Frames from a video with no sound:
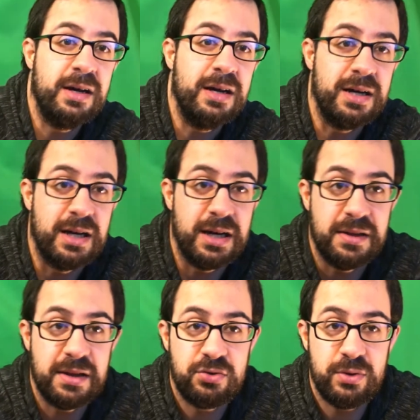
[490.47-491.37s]
uh,
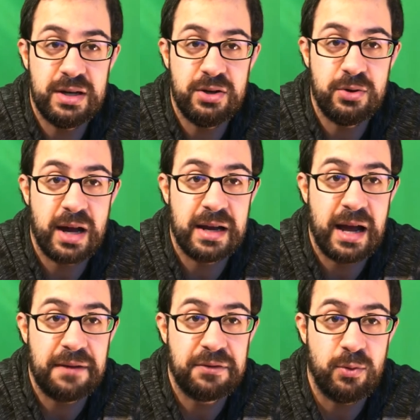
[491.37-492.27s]
this one you kind of
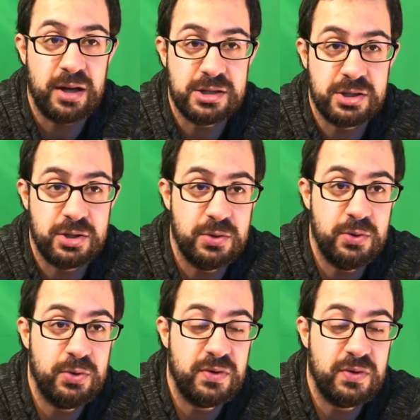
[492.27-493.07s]
have to watch two